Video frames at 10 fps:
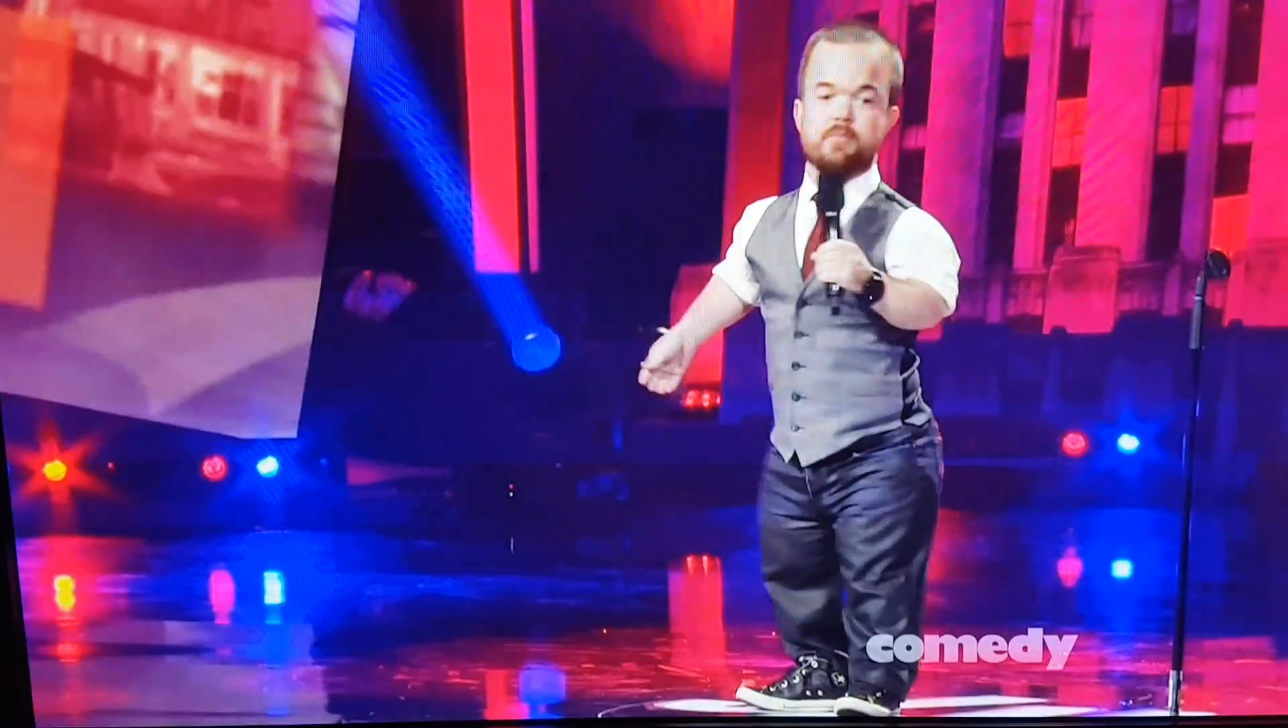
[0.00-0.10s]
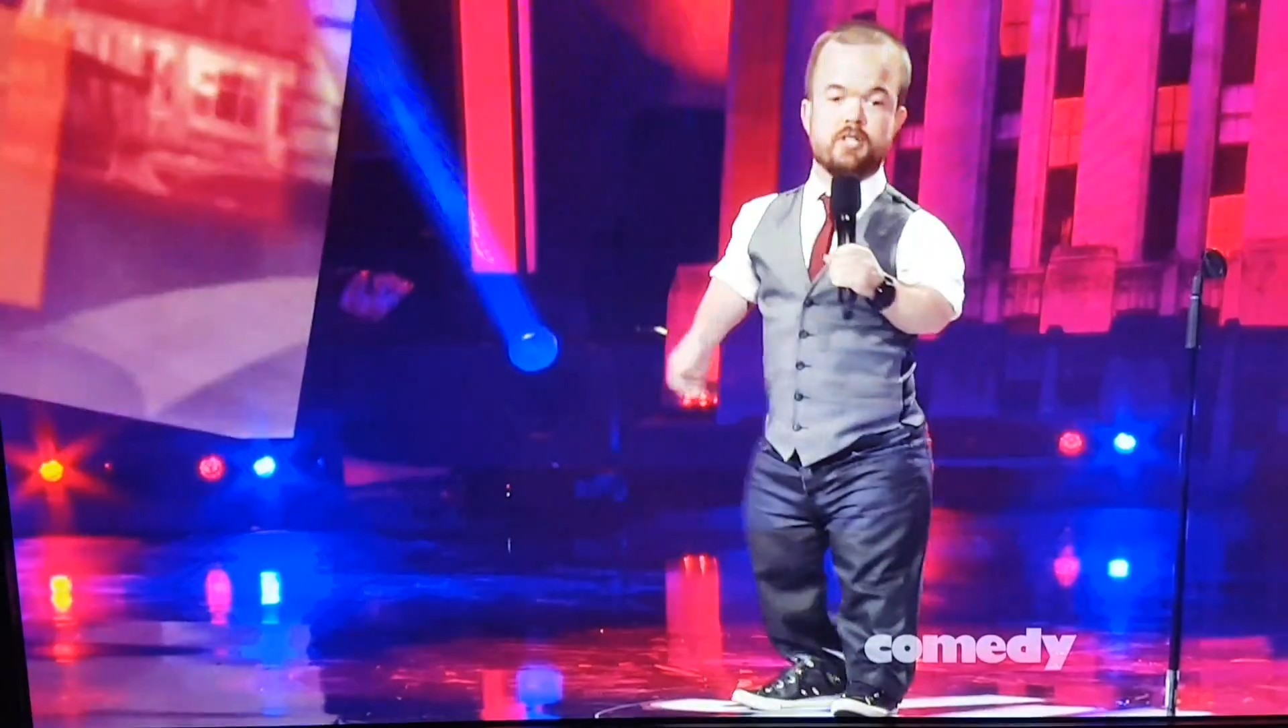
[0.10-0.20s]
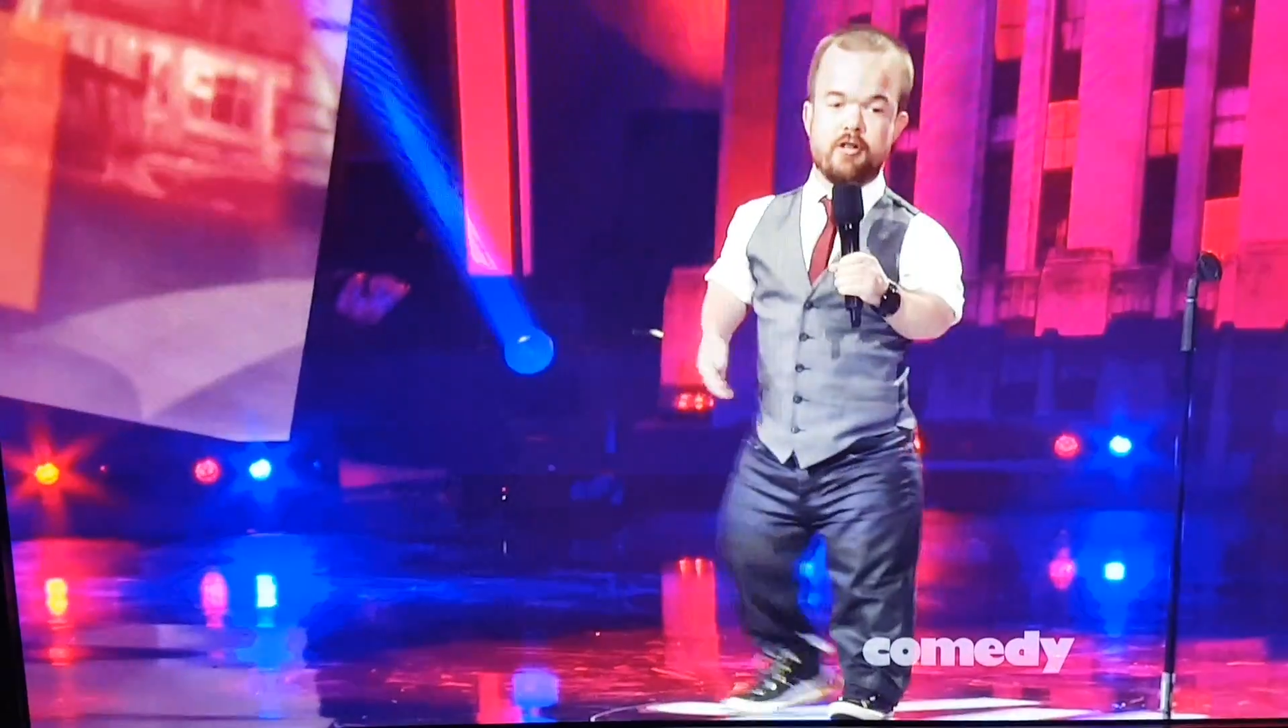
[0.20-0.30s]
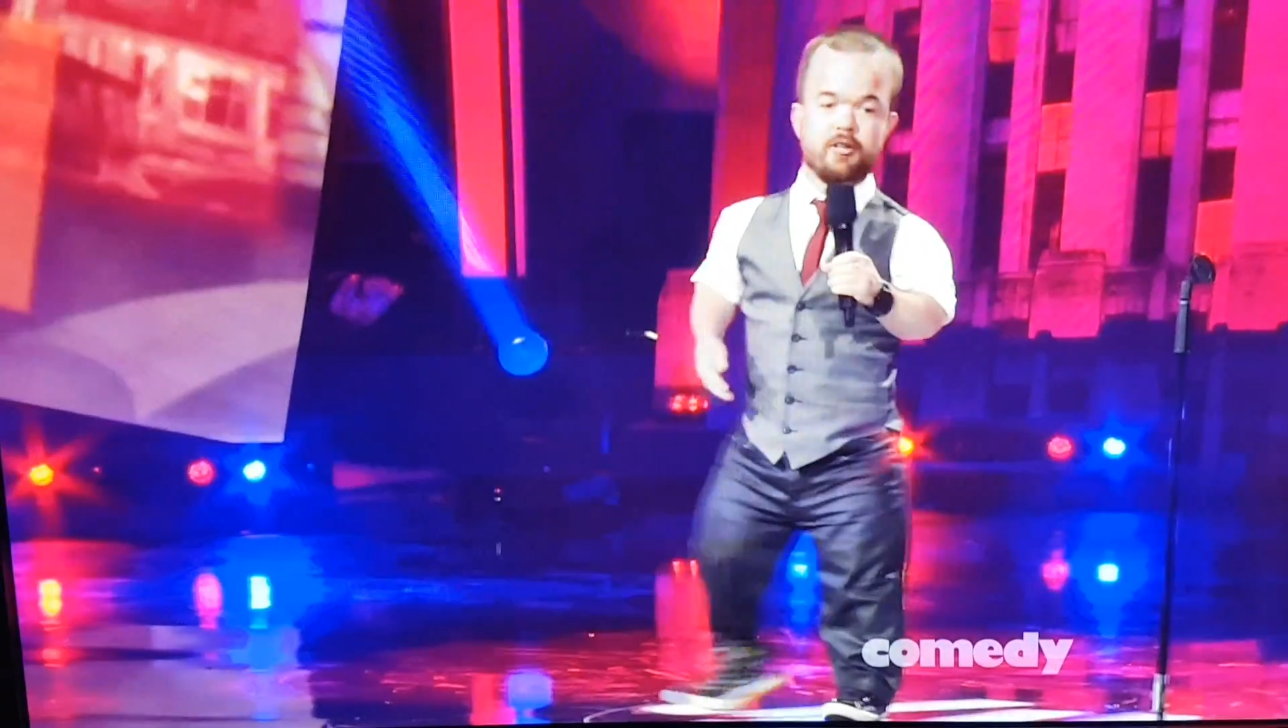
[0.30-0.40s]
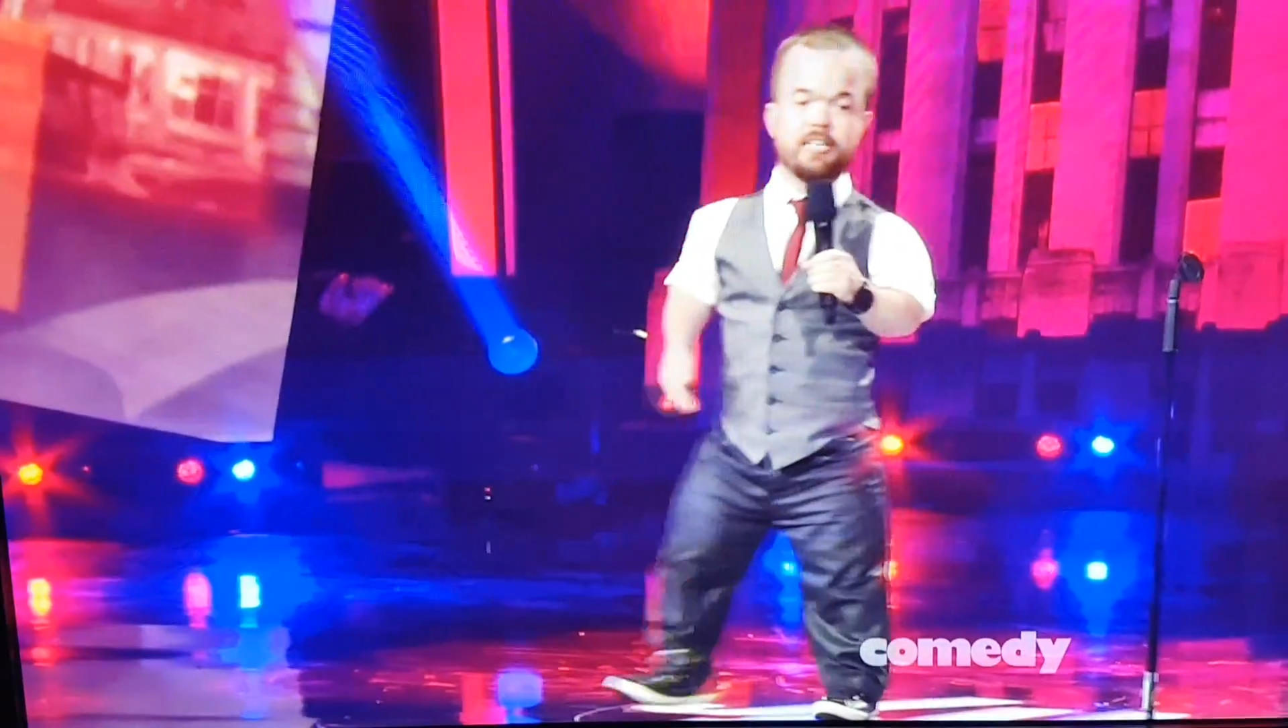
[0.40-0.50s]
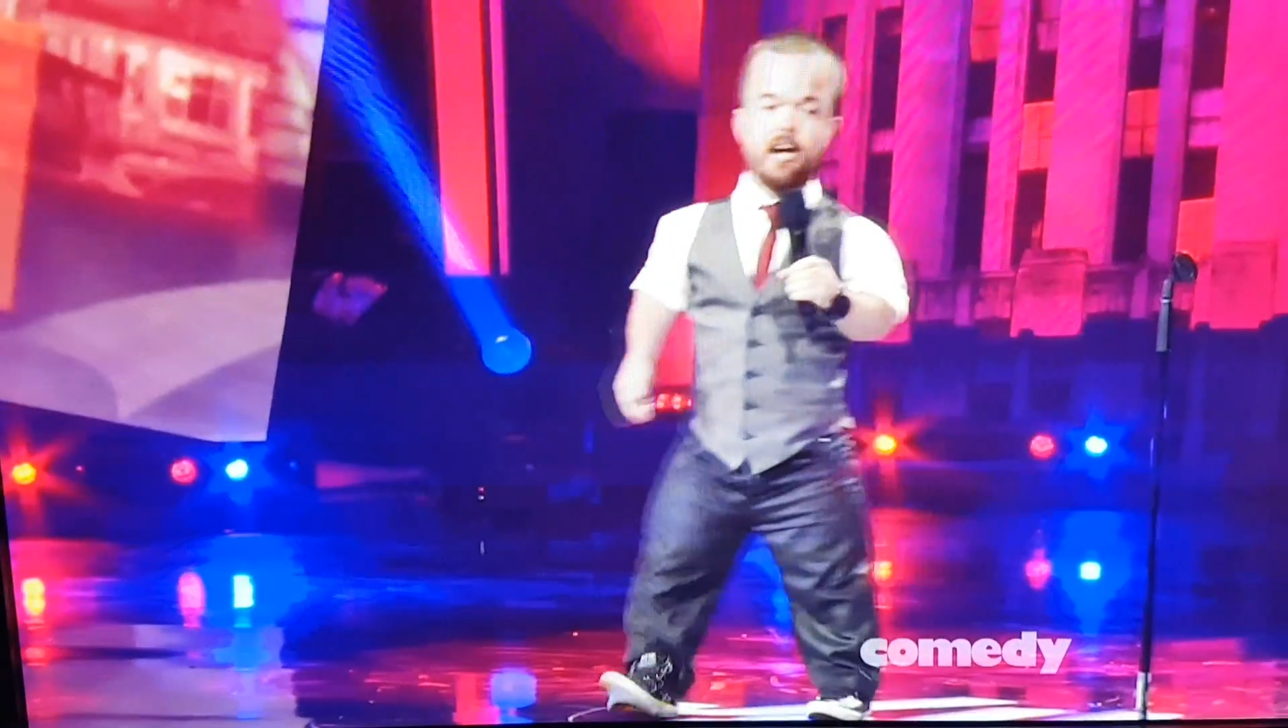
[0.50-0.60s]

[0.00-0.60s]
from Southern